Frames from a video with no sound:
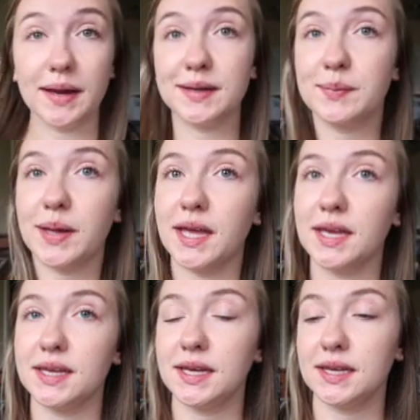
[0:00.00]
been
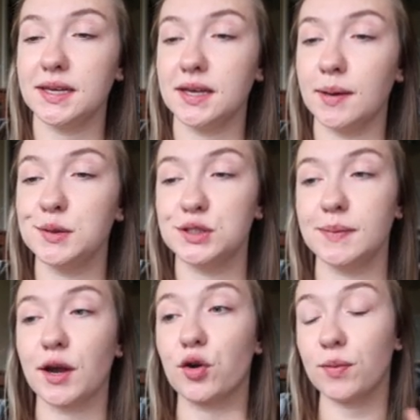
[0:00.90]
paying, I'm using
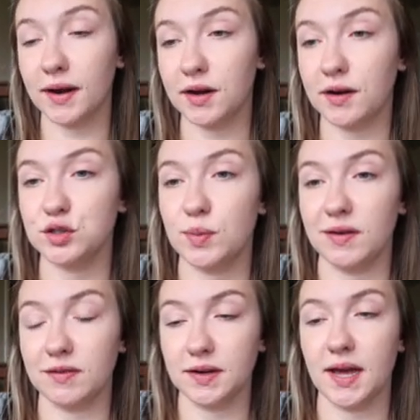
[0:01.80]
my credit card to
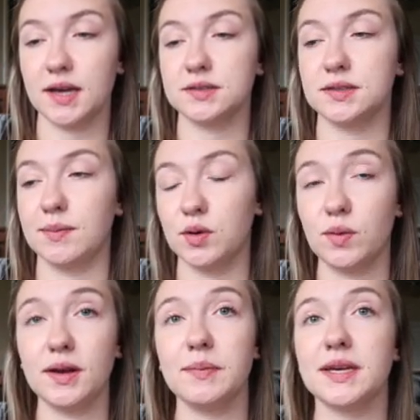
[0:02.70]
pay for gas. Number
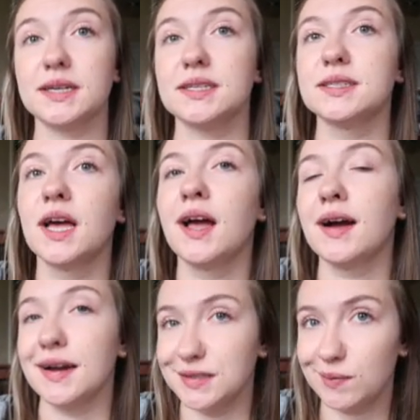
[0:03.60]
one, because
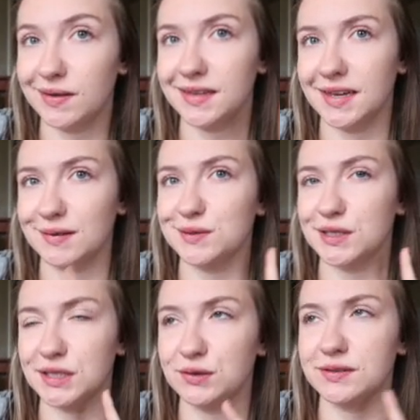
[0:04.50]
I don't want the account to
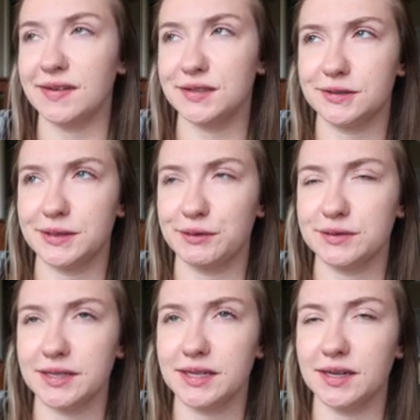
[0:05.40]
close if I don't use
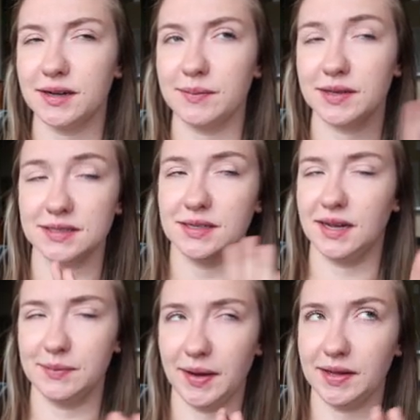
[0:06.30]
it, um, because it
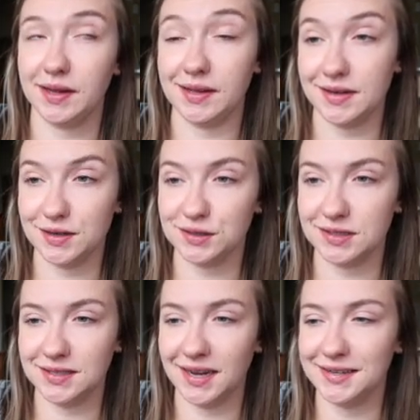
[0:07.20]
had been like a year
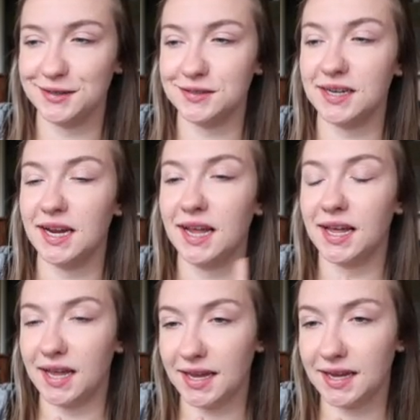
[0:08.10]
since I'd used it.
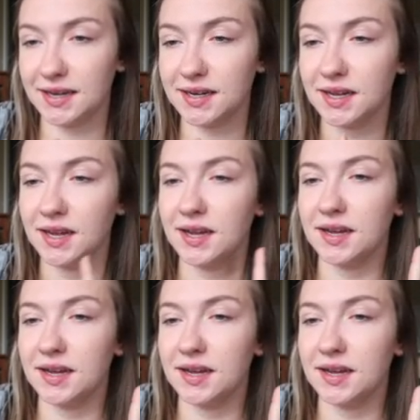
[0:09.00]
And